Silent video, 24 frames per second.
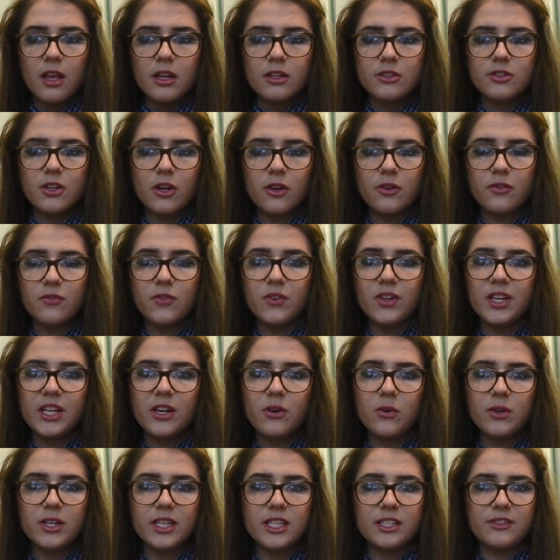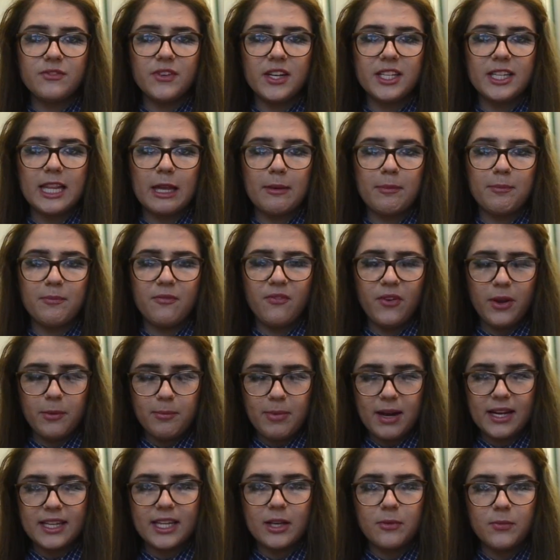So for the audience
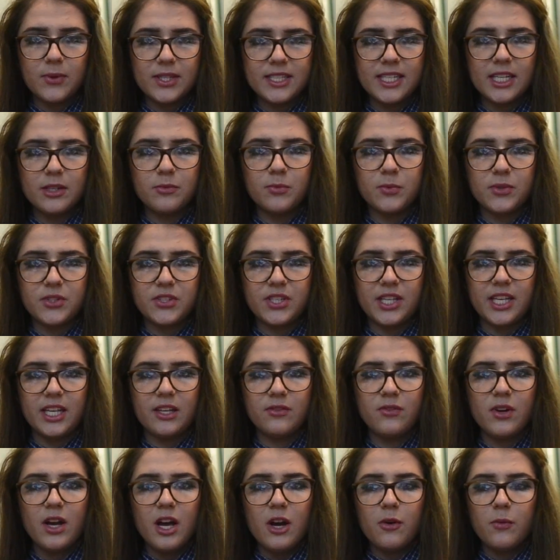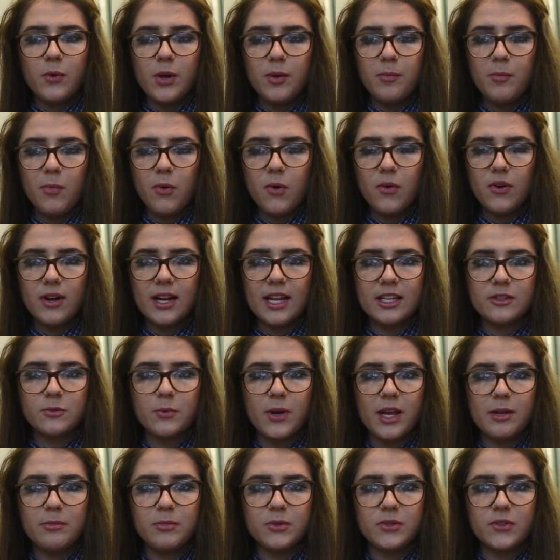feedback that we did receive, we more or less
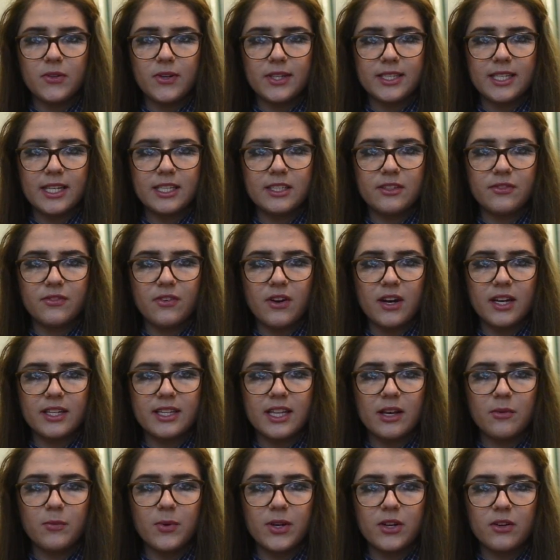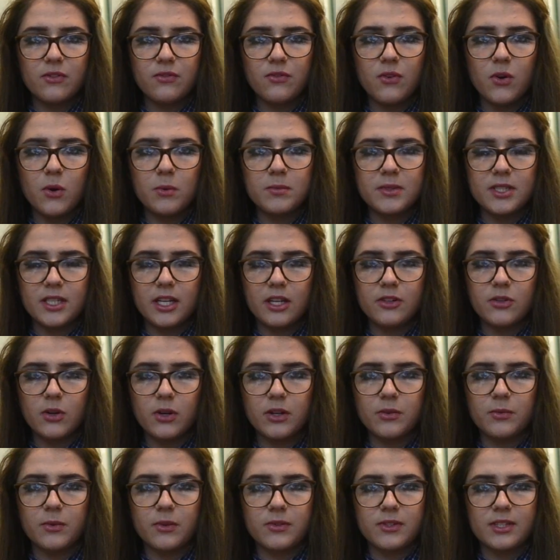were able to identify that we conform to the
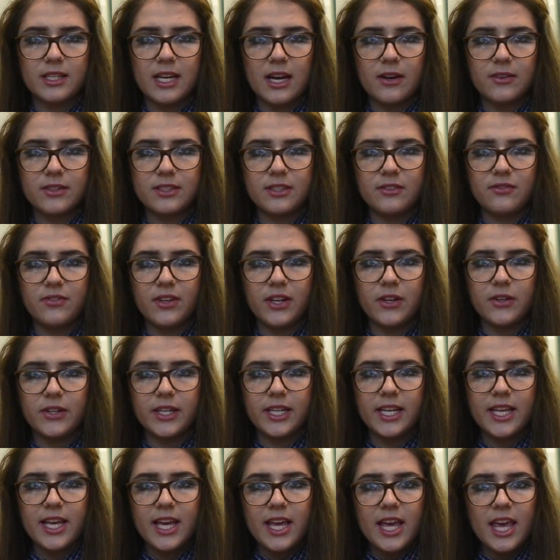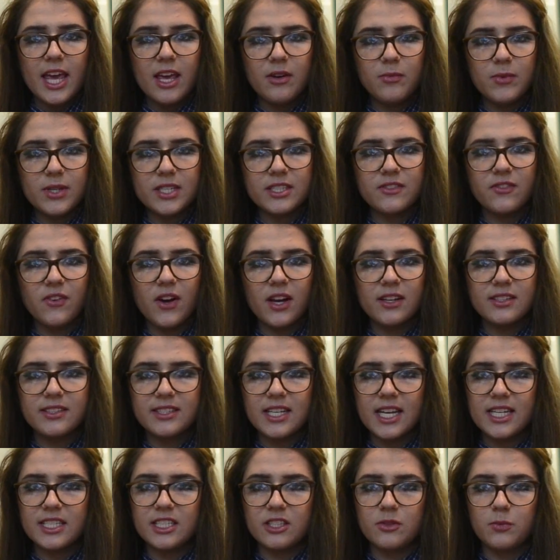Todos narrative theory, in which 5
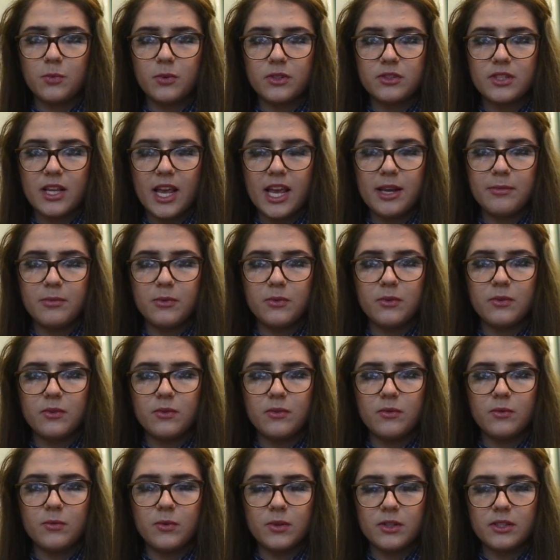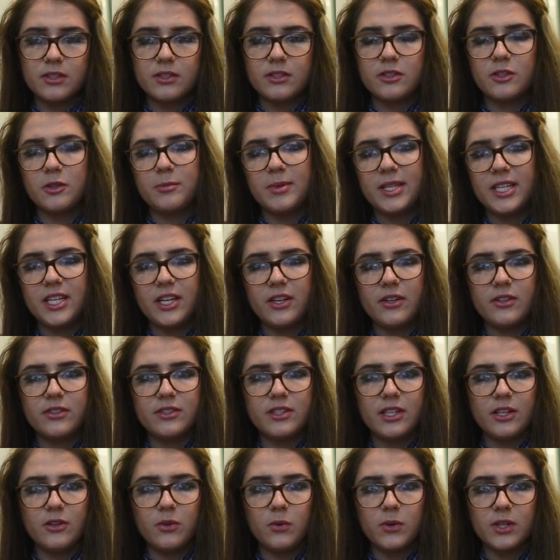stages was to be used
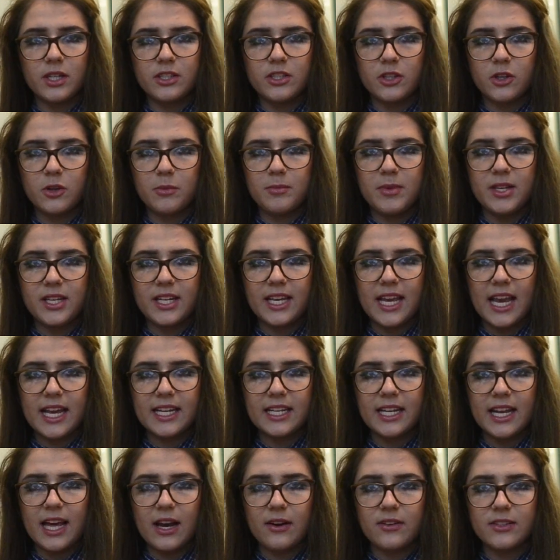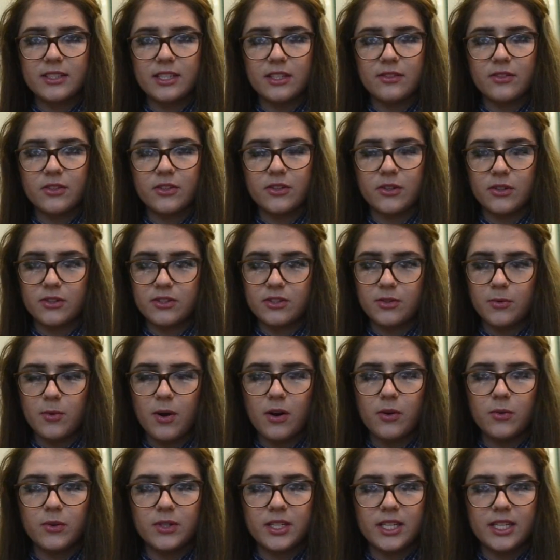in order to communicate the narrative across to
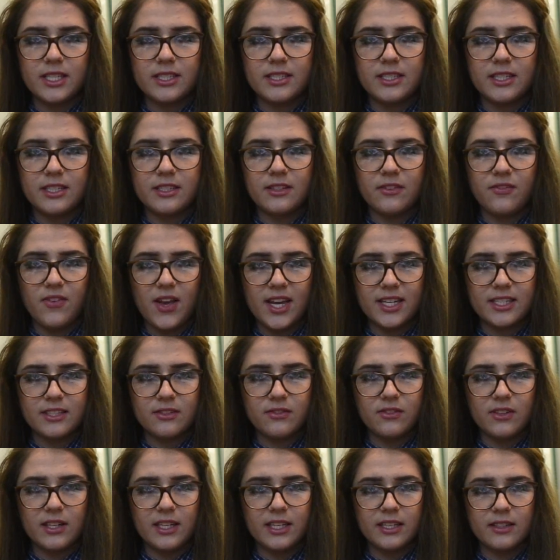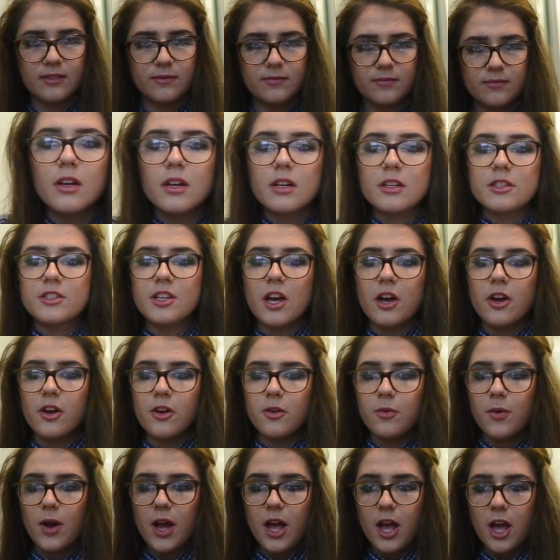our audiences effectively.
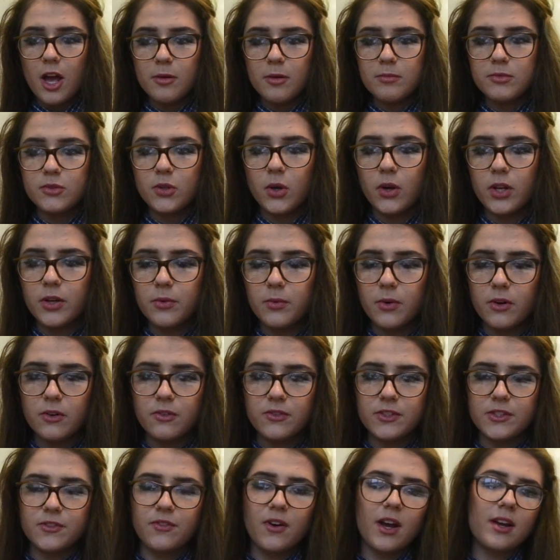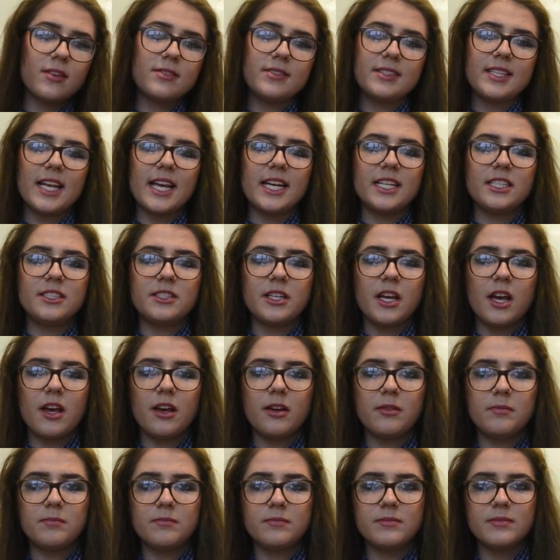So Todorow's 5-stage
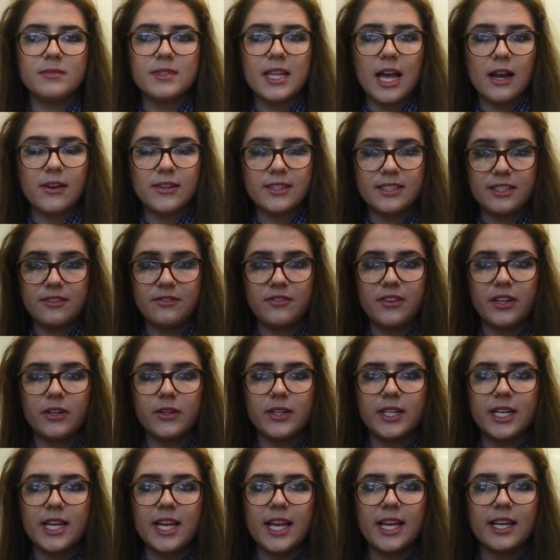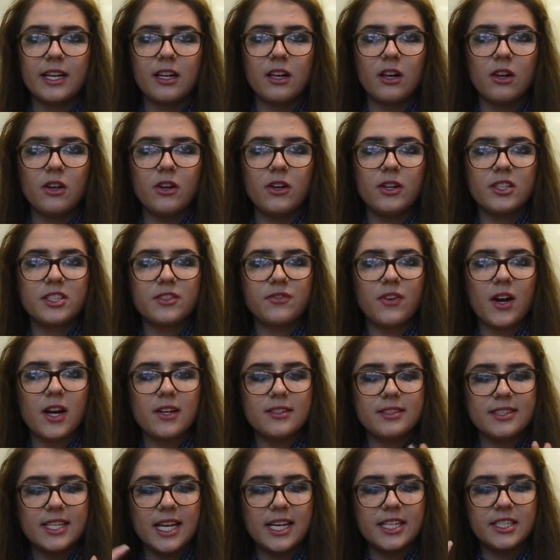narrative theory includes 5
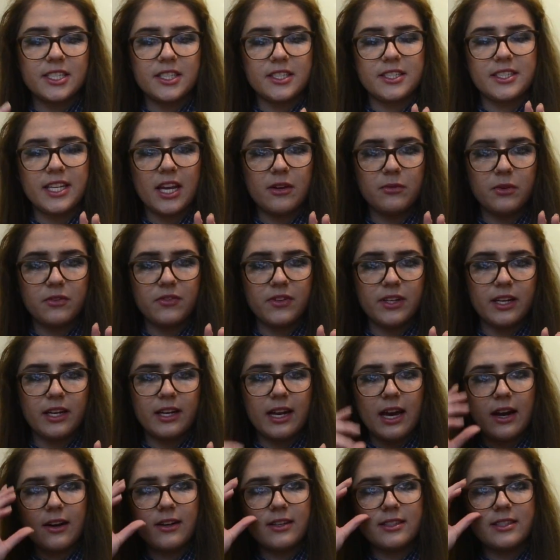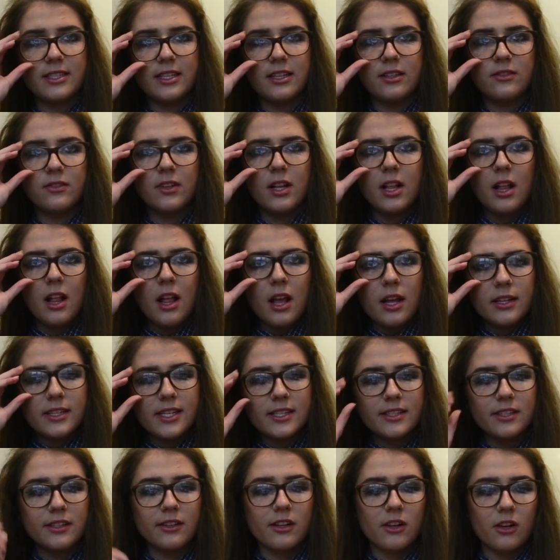stages set within a narrative.
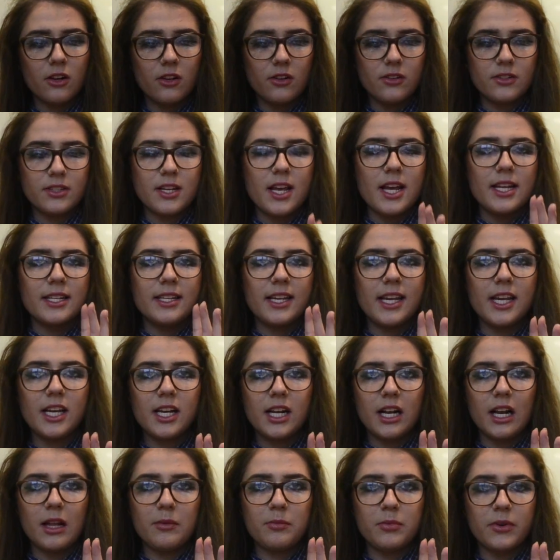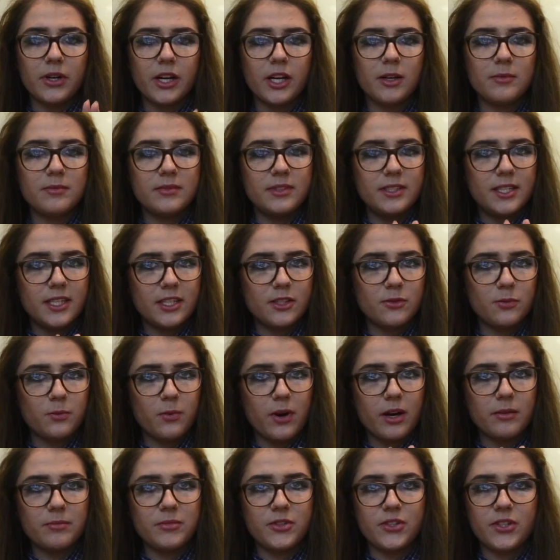This includes the equilibrium,
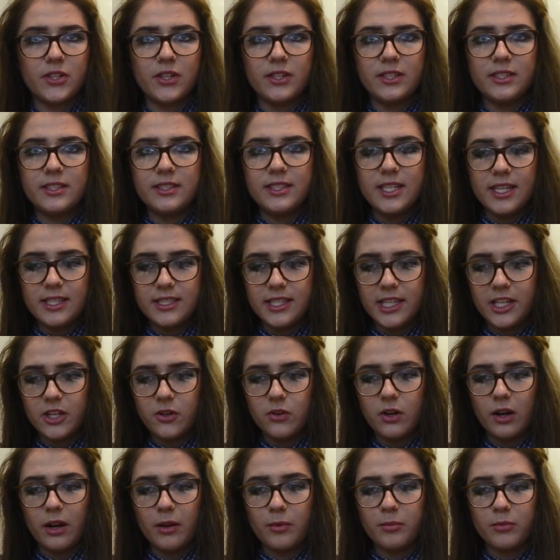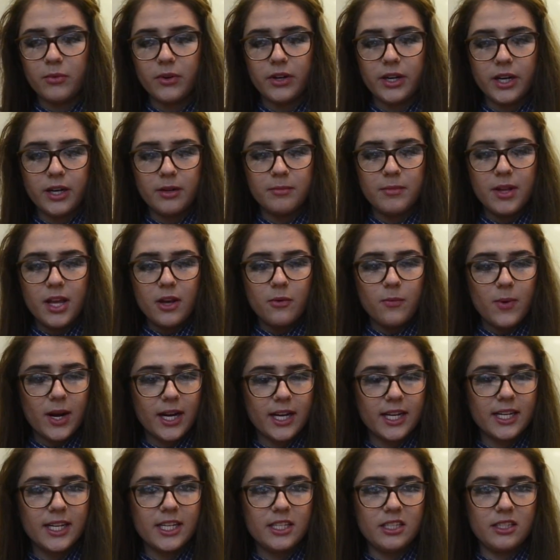disruption, disequilibrium,
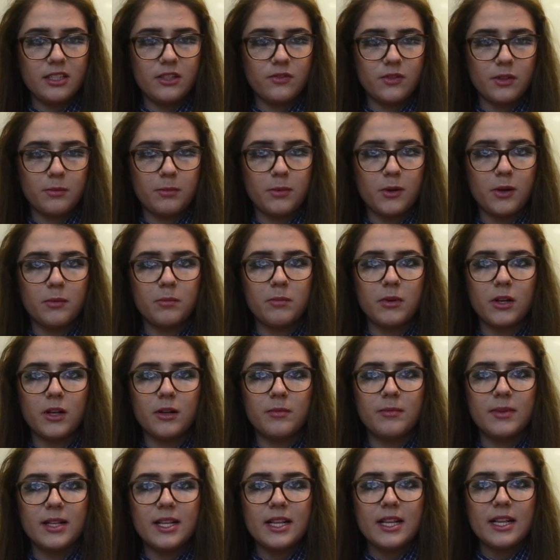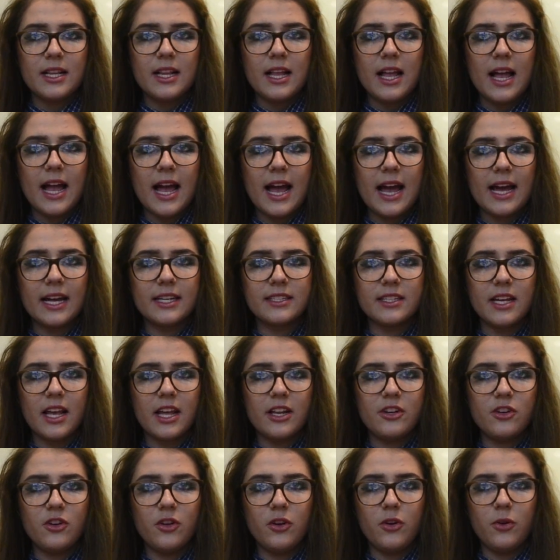recognition of the problem, and
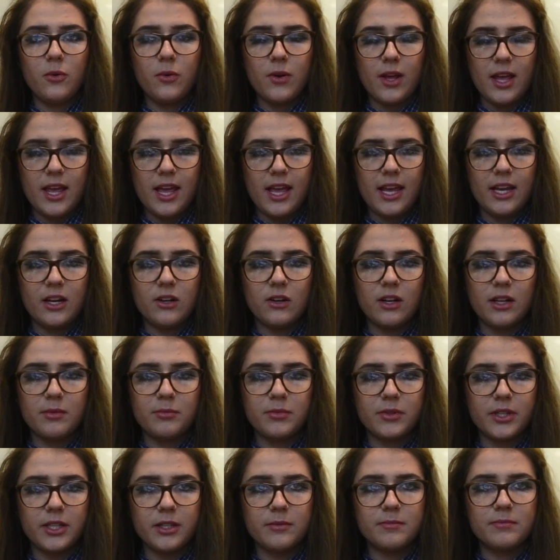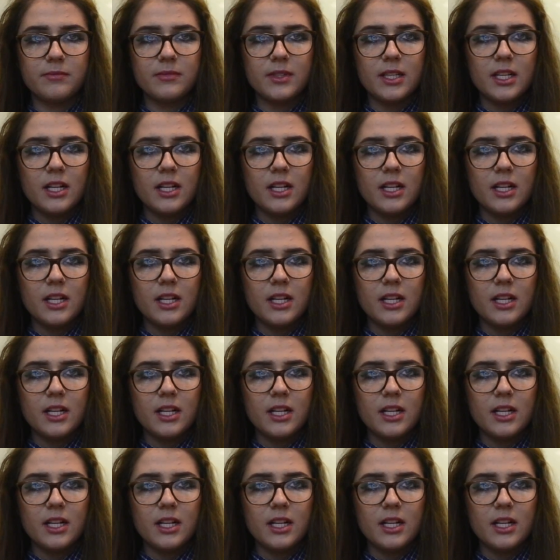a new equilibrium.